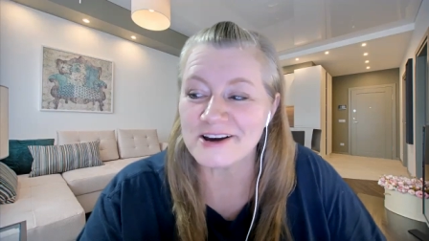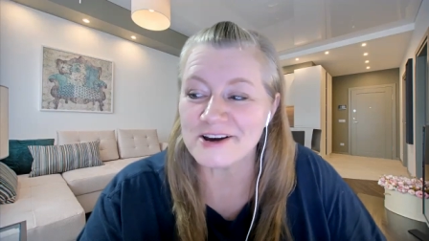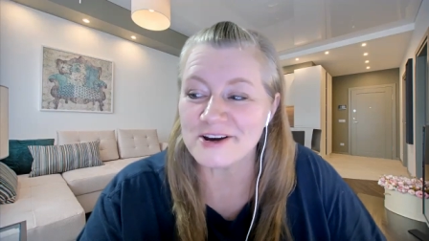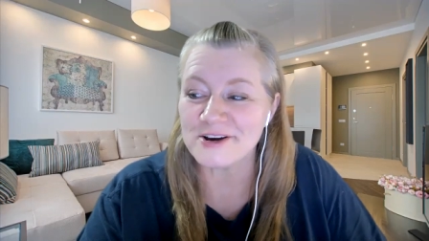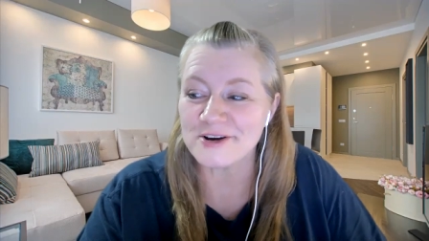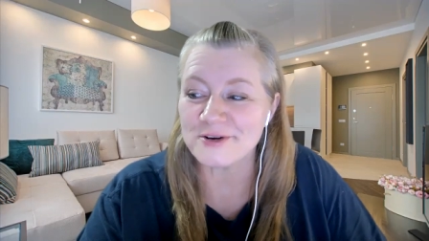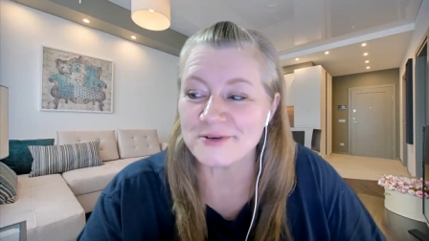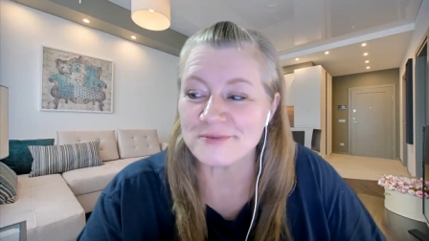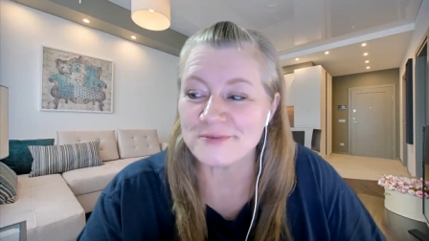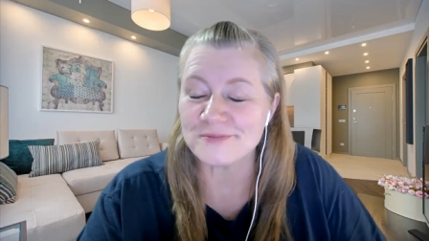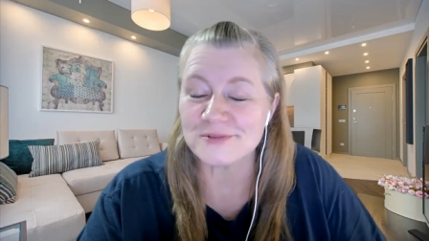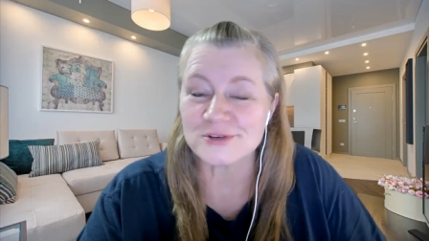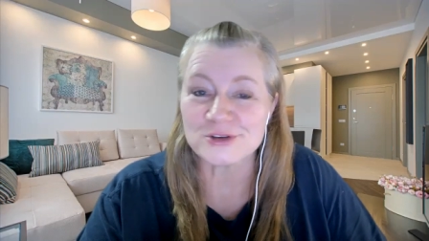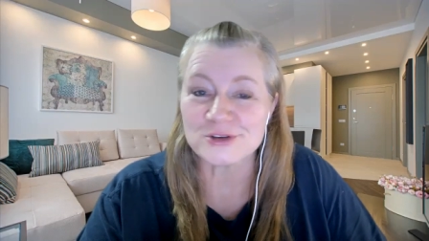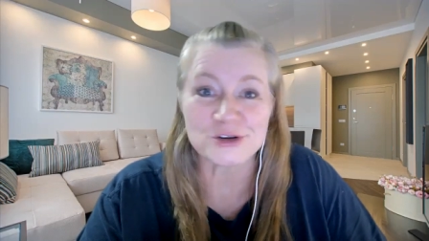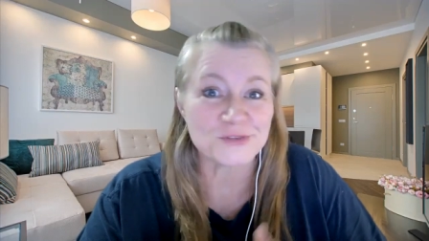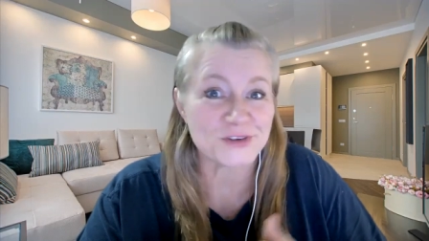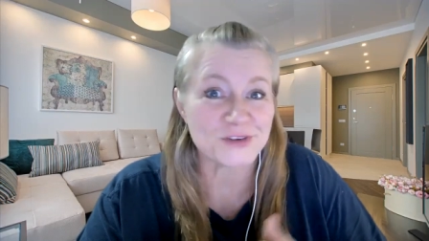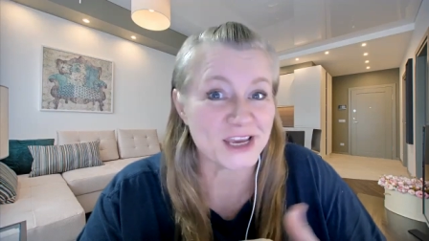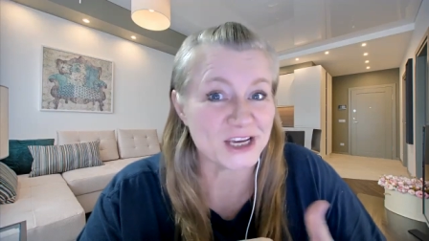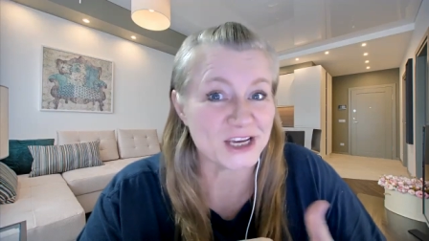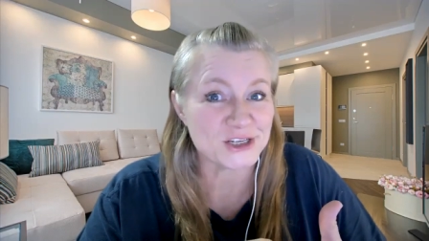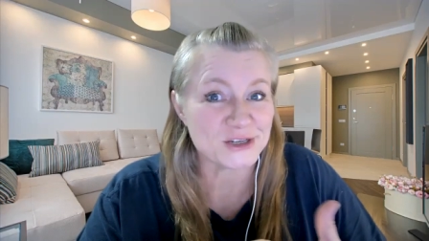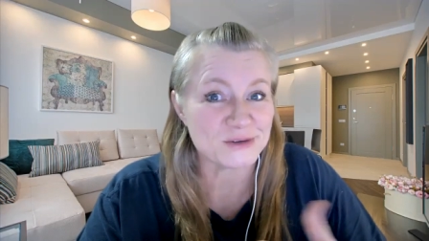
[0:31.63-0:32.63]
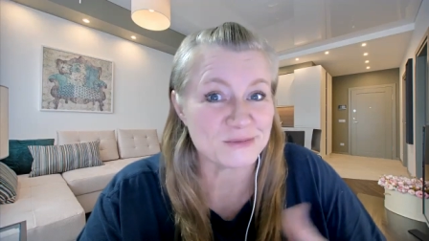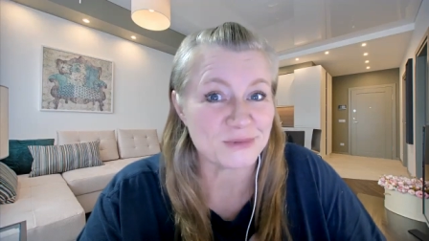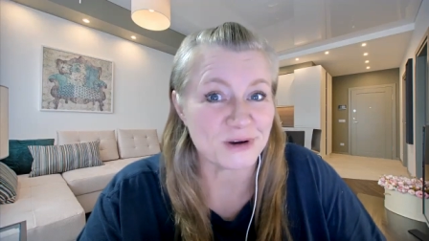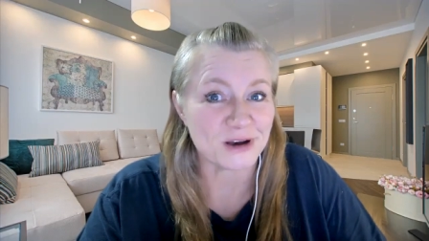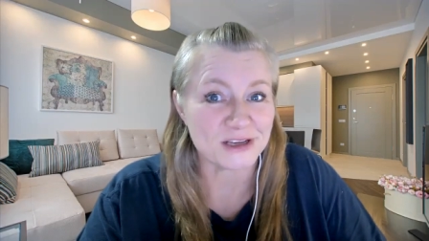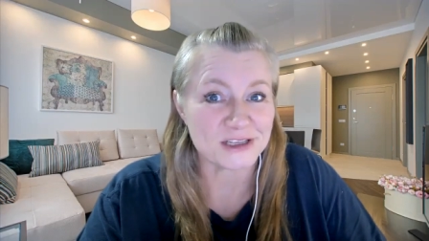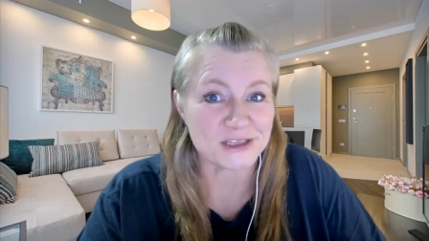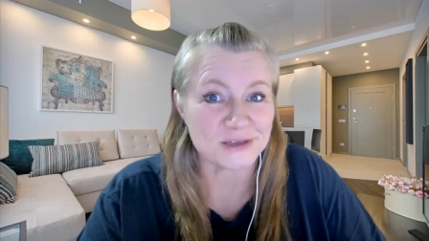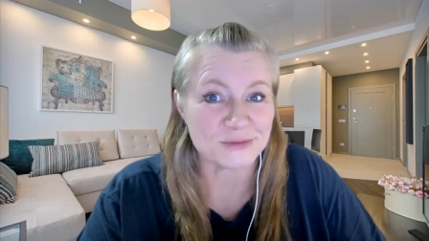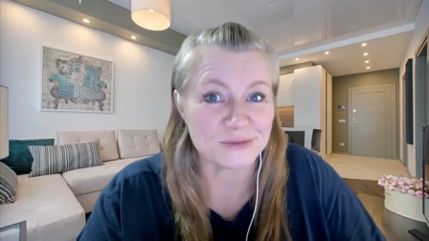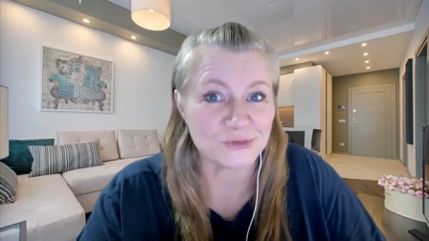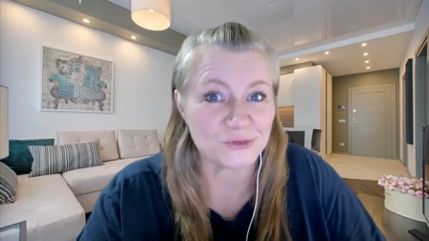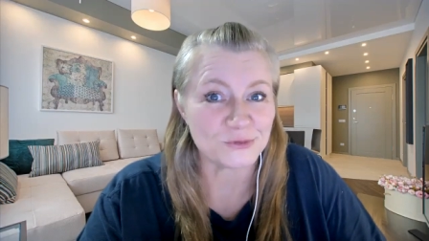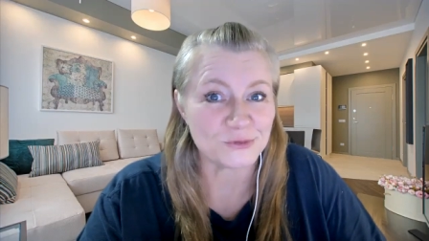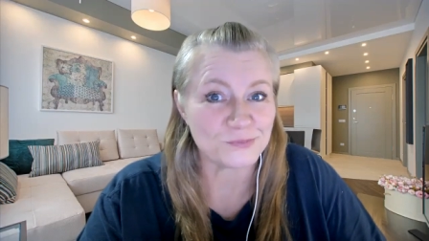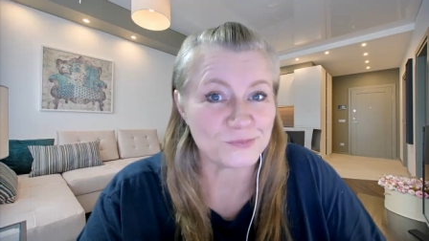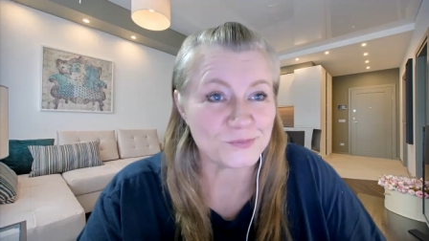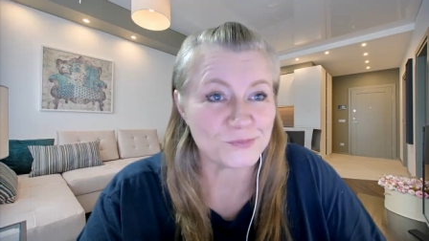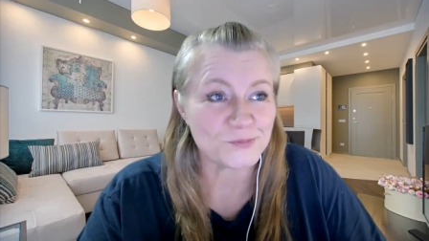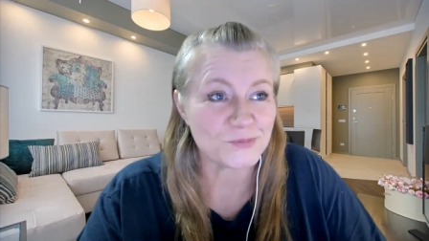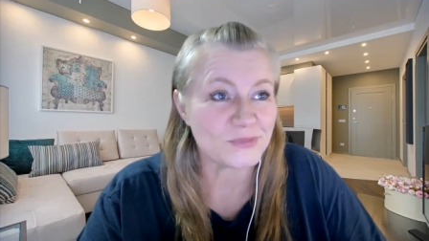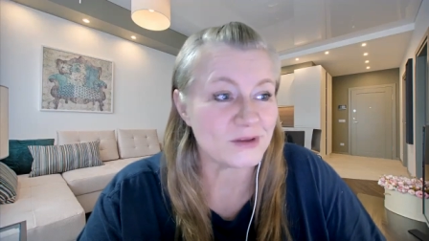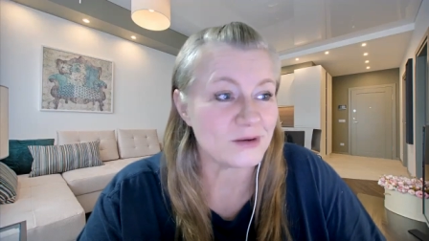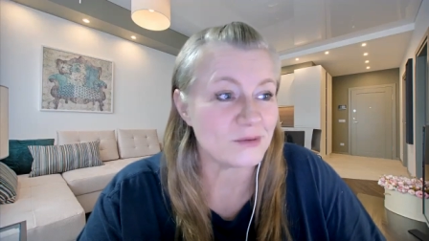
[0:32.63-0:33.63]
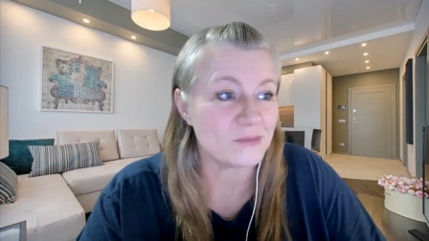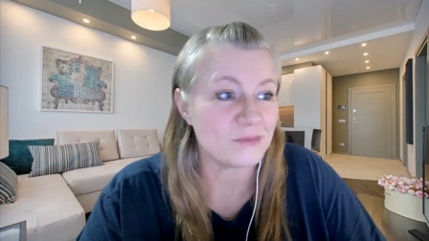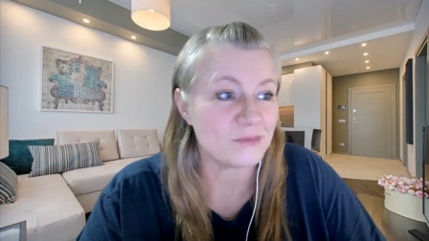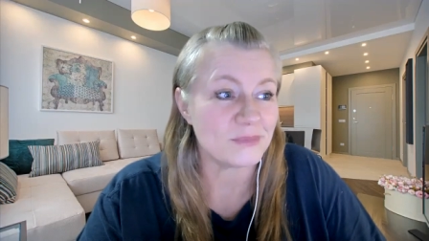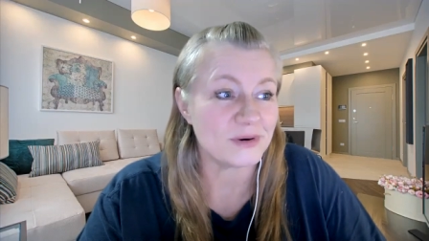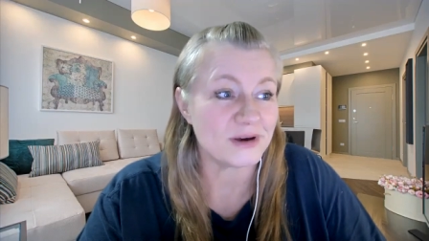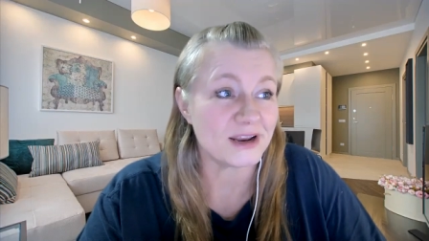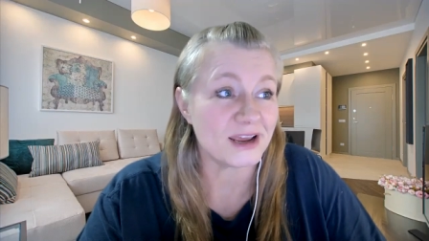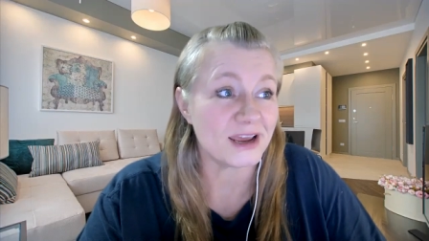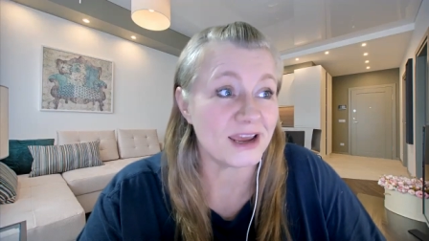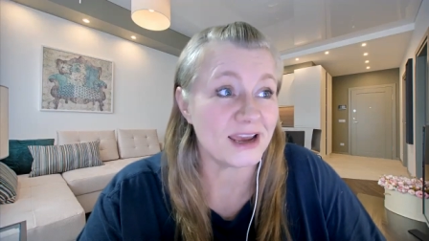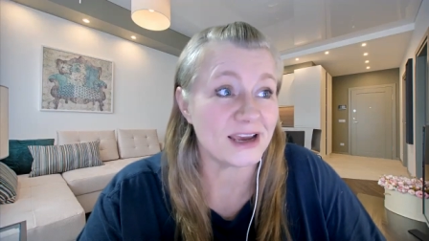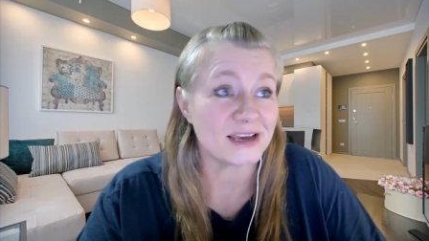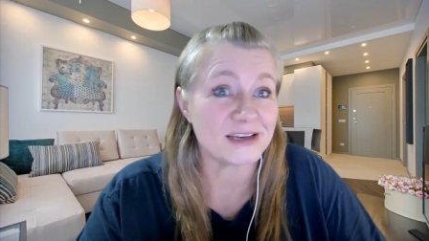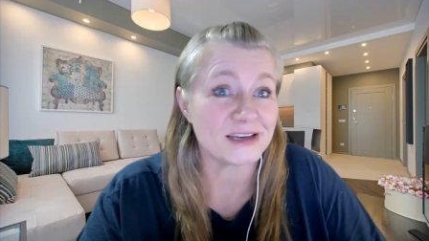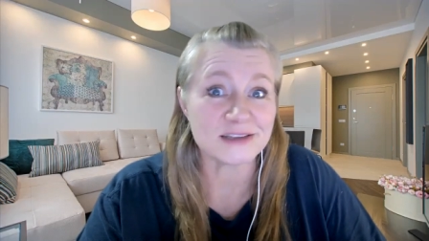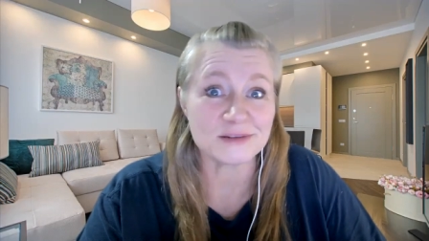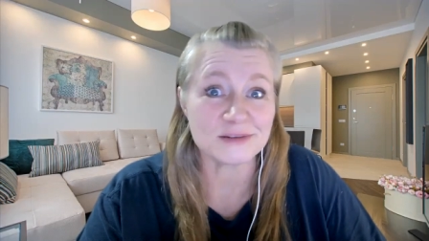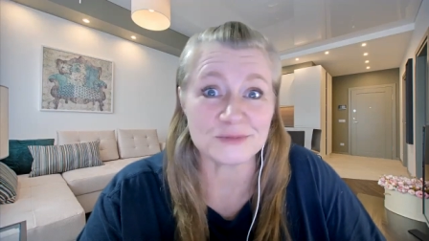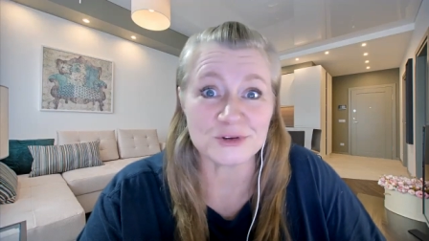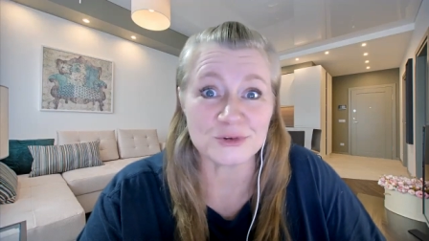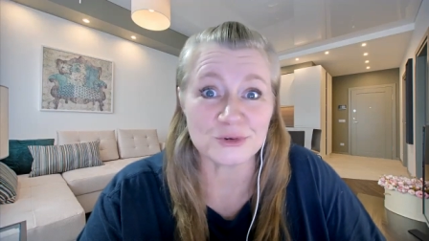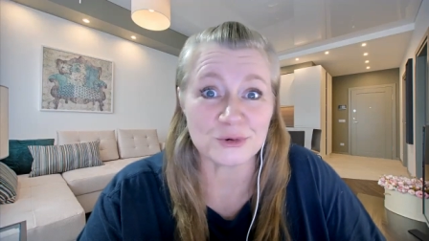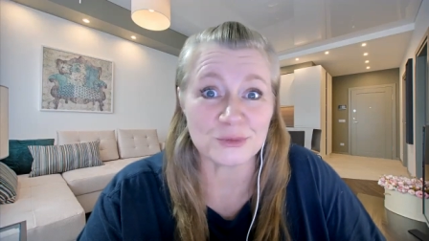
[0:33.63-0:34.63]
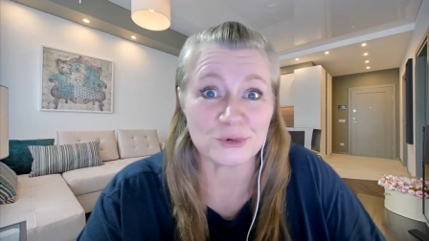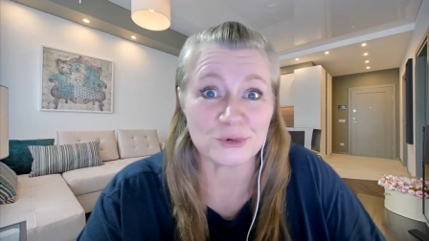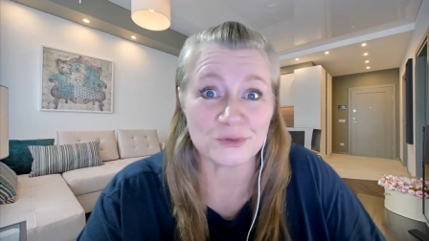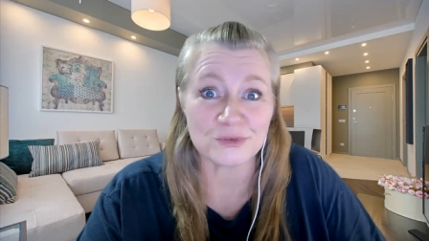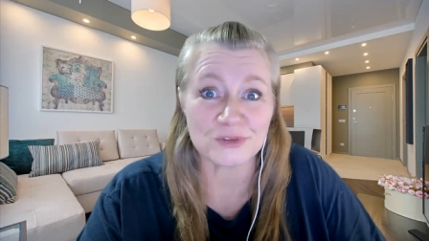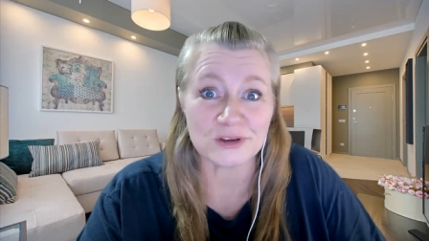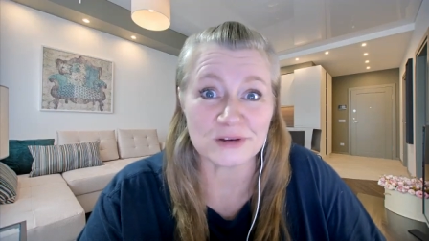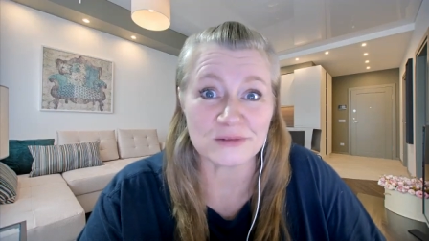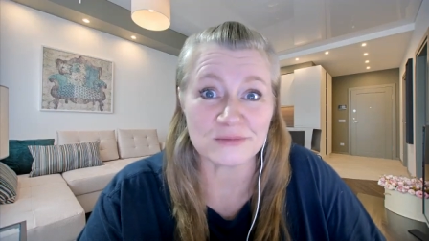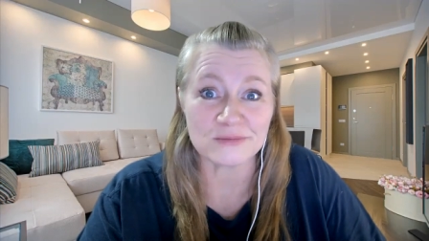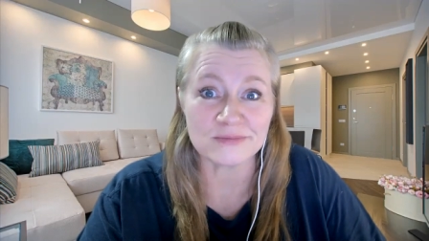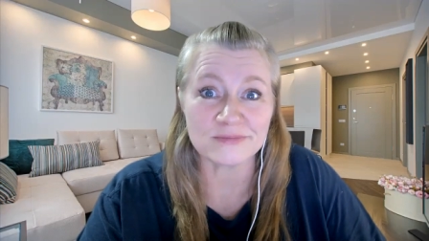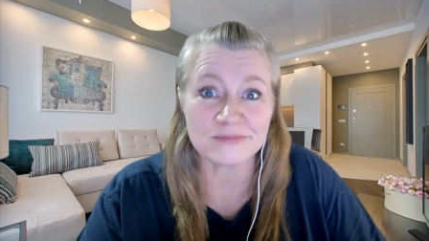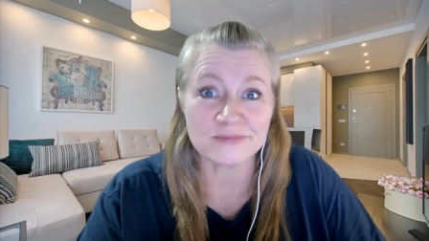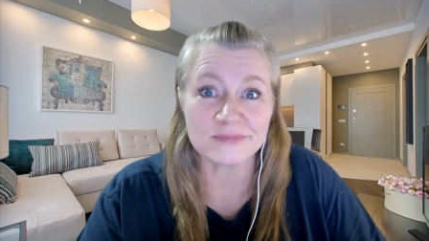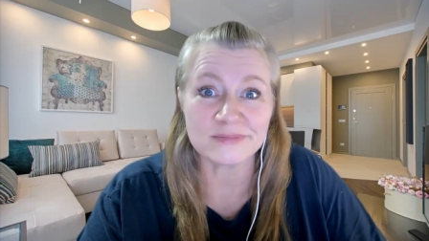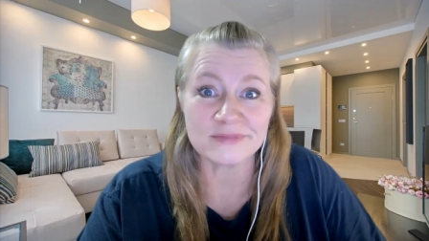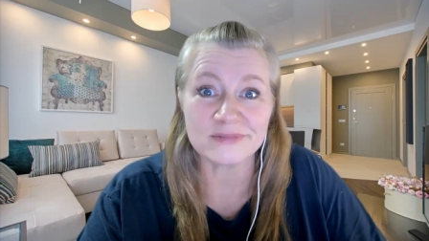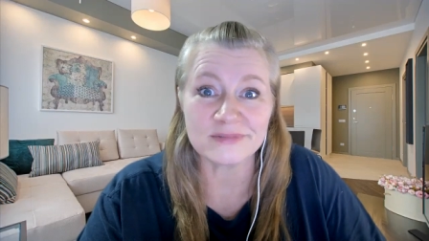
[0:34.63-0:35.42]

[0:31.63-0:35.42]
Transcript: um, certification possible, but I asked them to remove them.